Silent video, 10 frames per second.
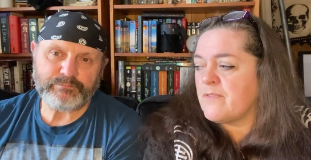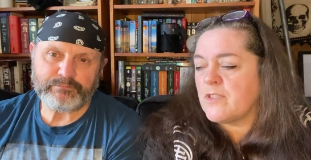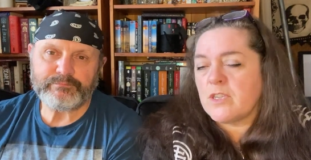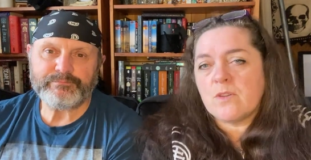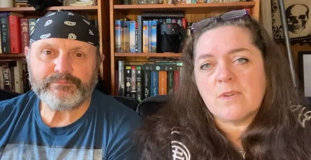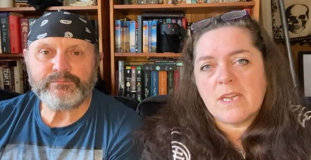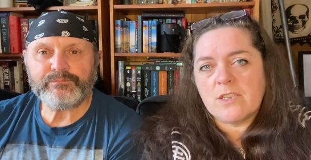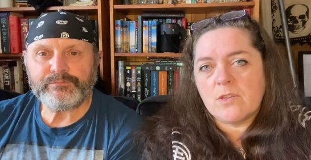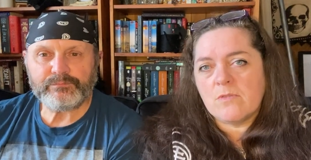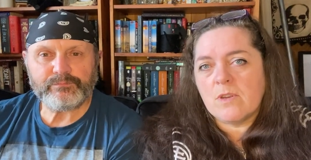Speaker 1: for the U K
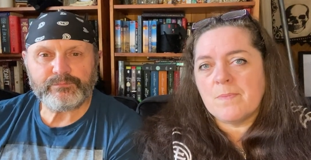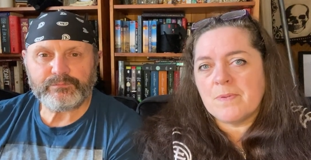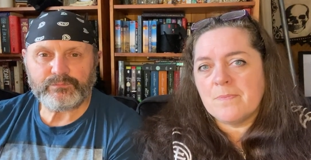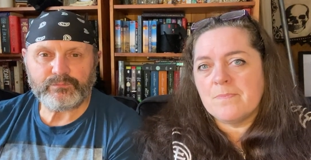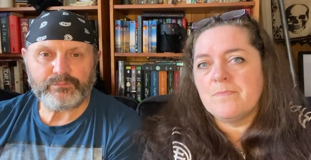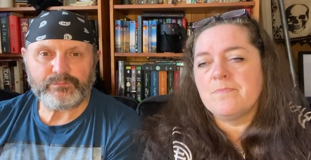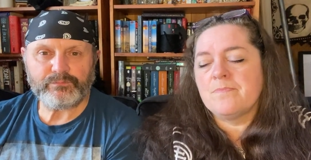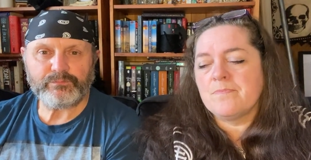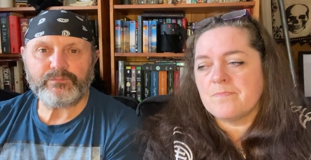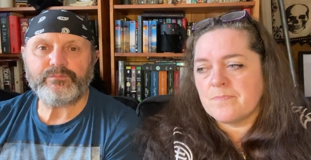and Europe,
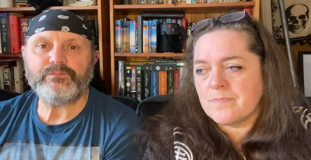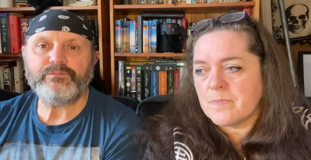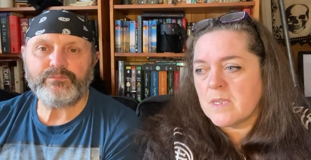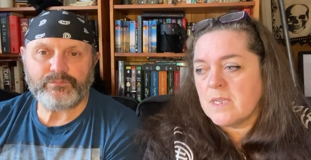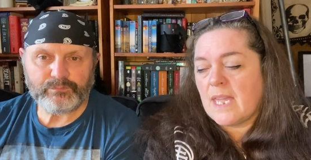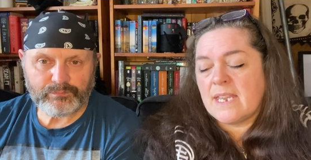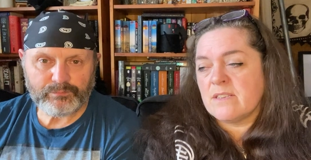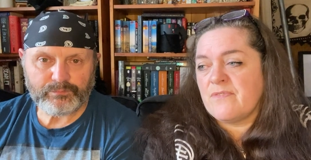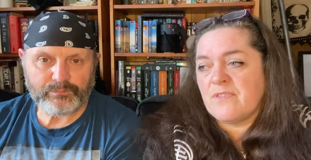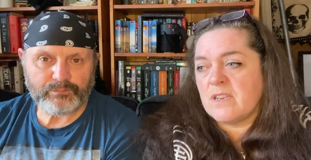
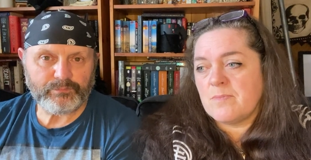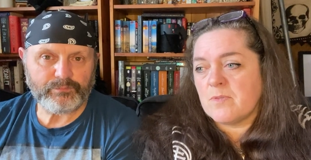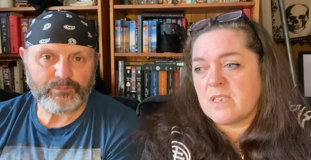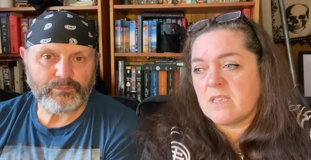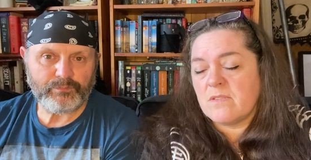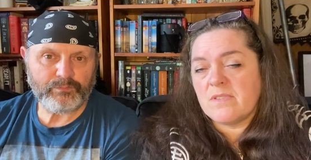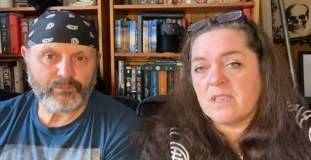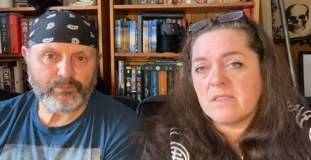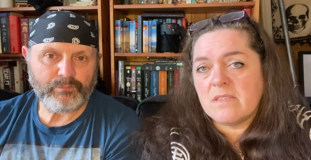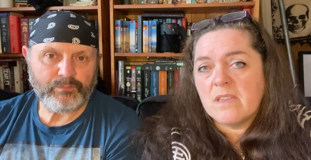and for anybody who's
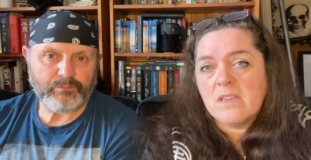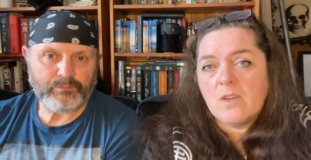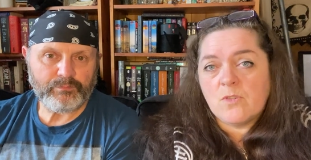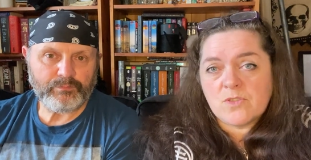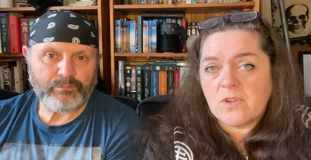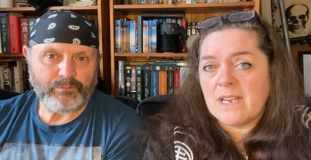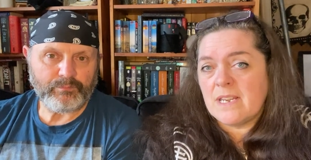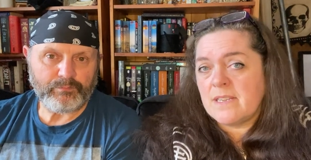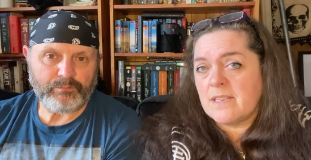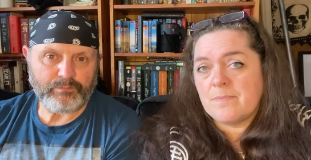in
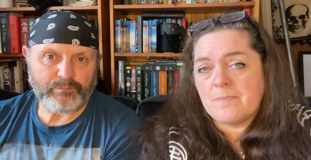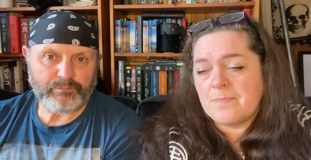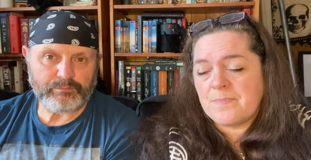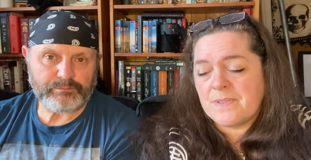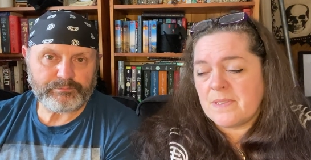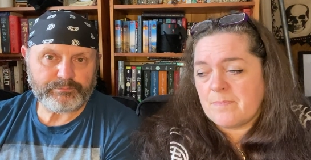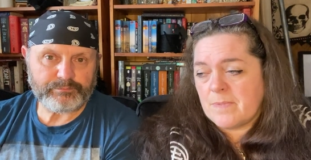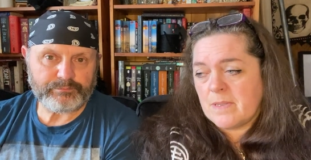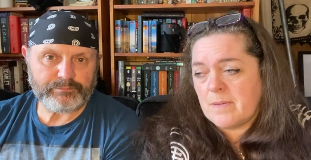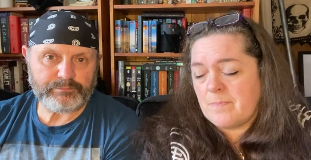Australia,
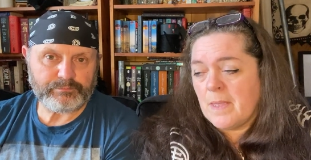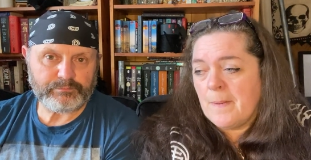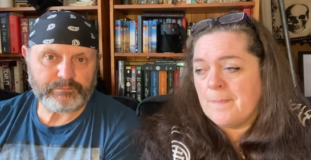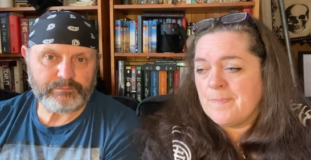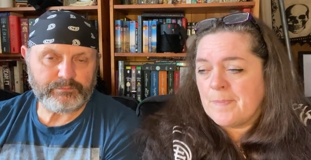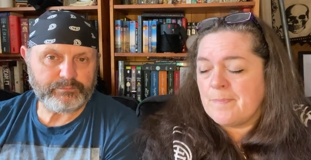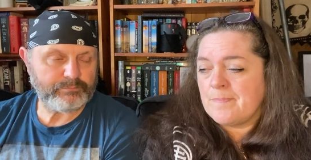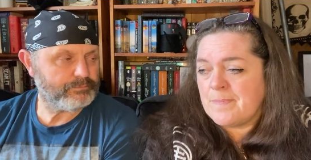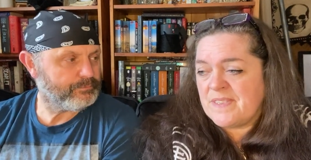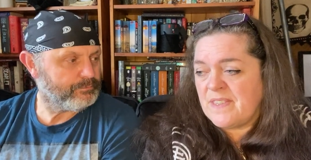the
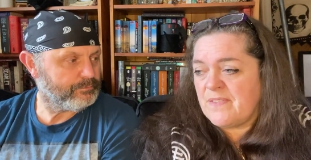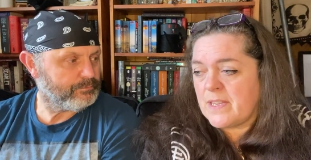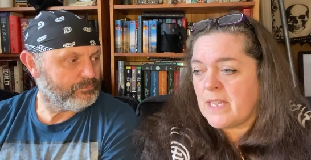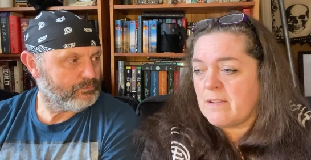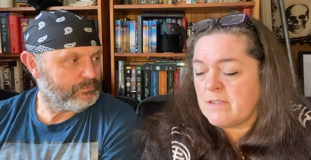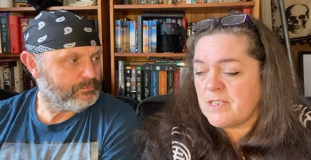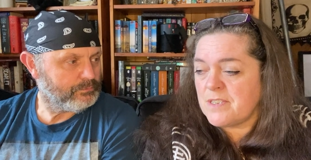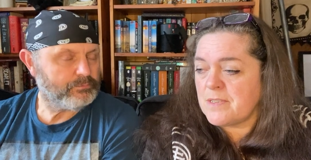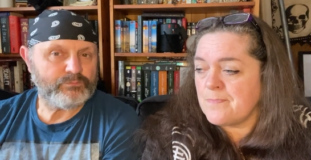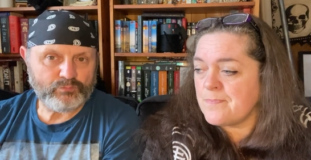Pacific
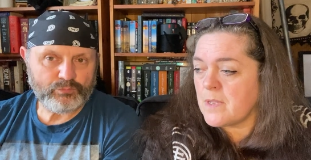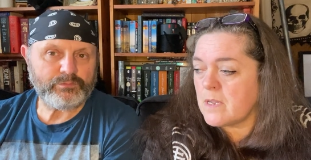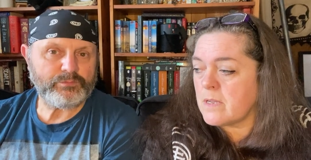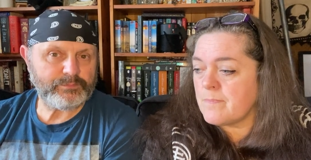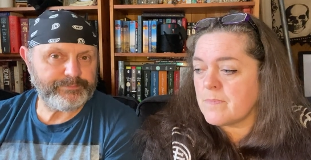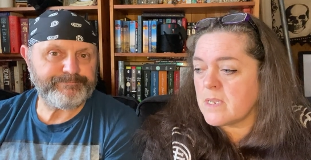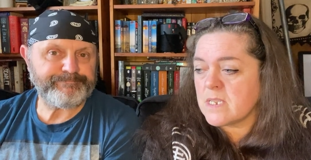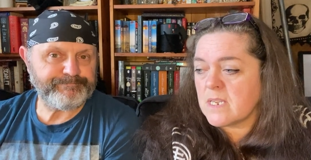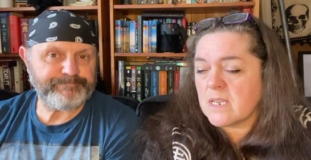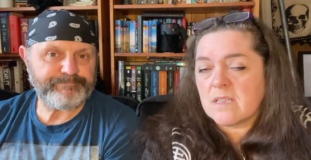areas, um,
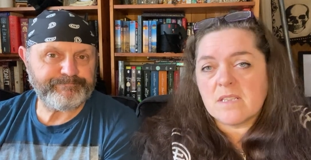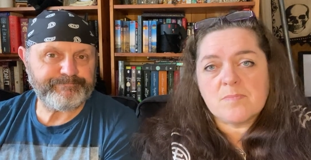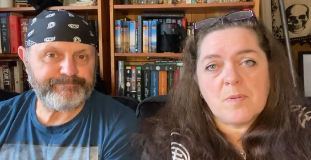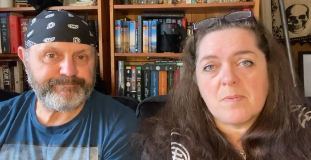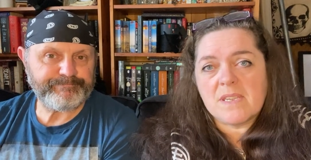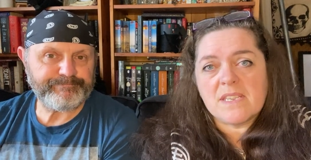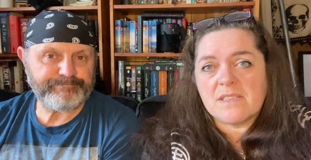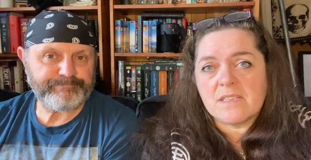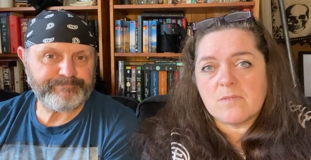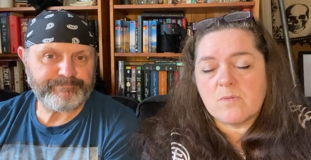mm. it's probably
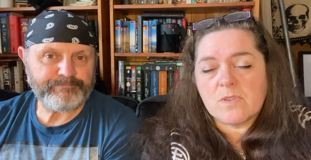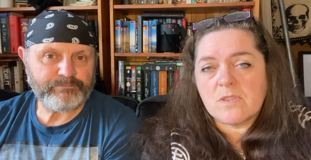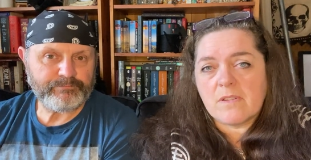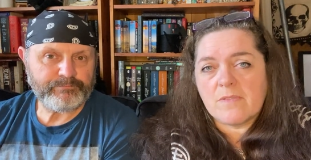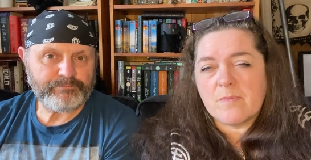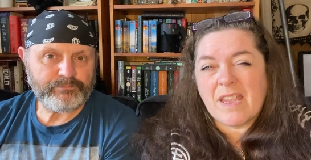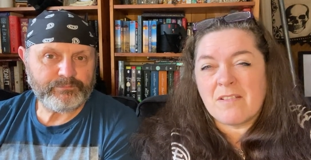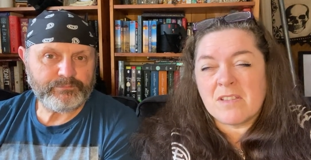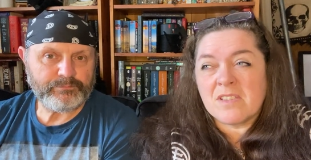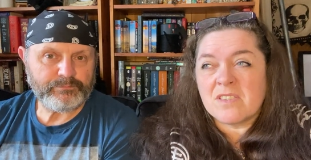easier to order direct from Karen
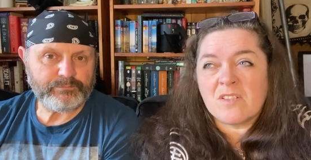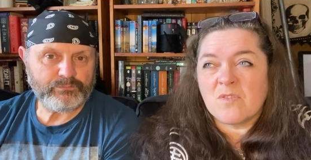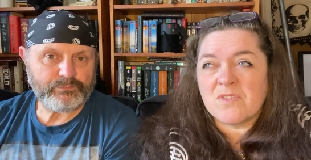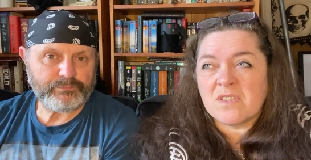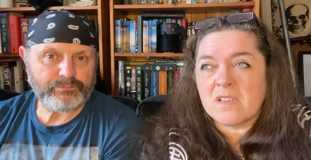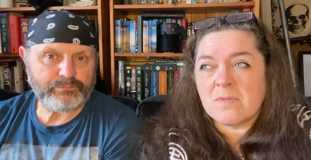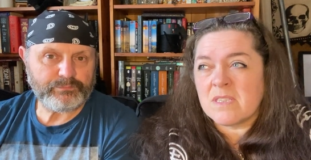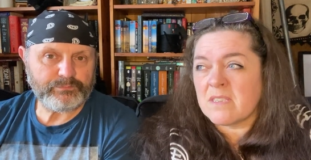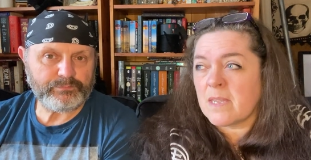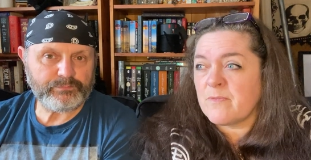because the costs are going to be the
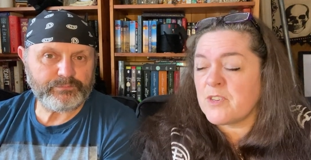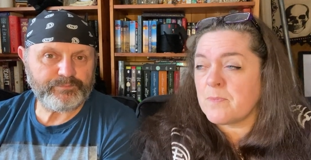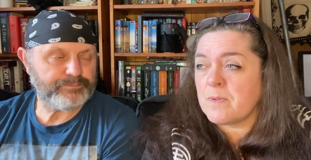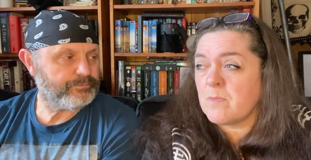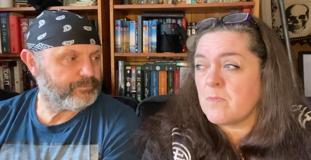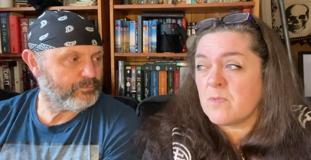same for shipping,